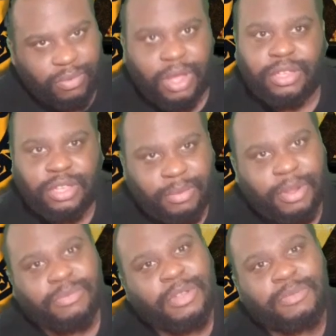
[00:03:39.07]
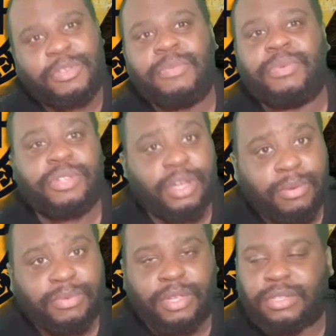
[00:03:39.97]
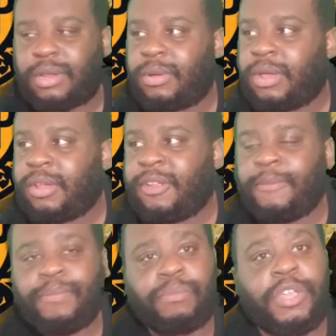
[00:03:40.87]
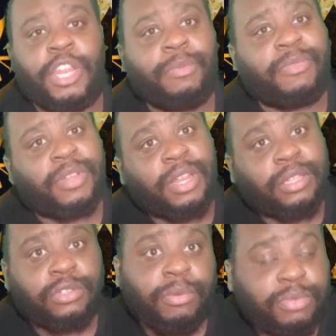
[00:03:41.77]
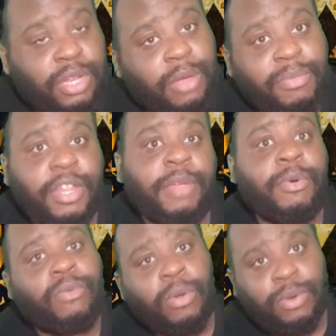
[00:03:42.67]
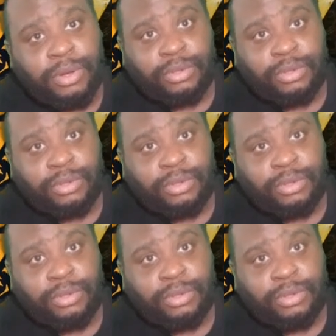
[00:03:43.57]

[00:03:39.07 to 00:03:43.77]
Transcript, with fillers: Right, you get me? as man's people. Do you get what I'm saying? So now me and him have clicked up. So now me and him are rolling.